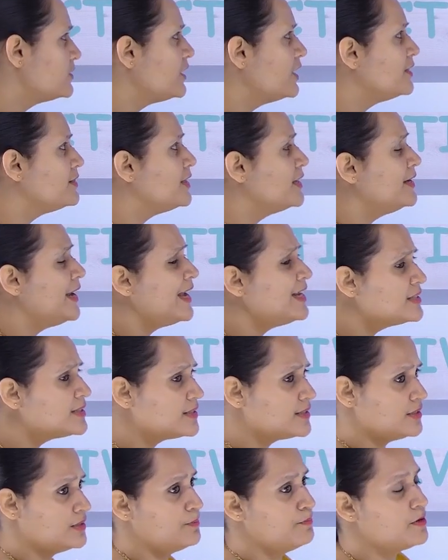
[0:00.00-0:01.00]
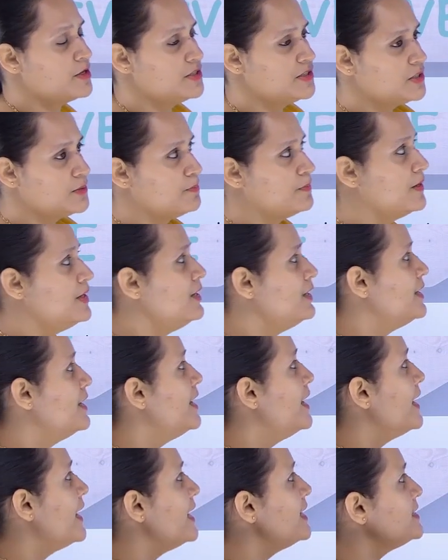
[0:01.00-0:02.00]
the next principle,
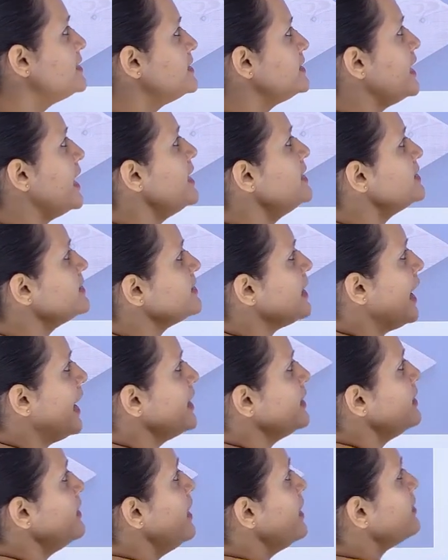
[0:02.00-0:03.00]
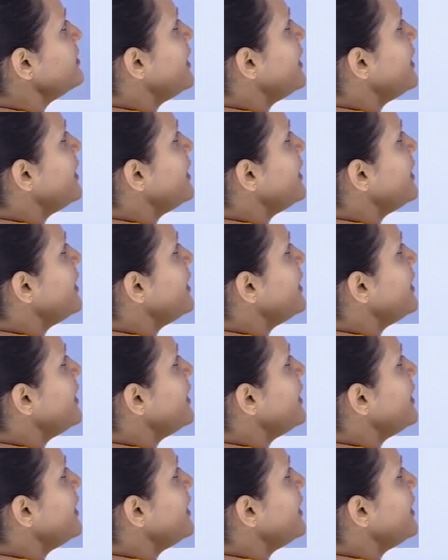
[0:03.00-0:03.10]
it says that the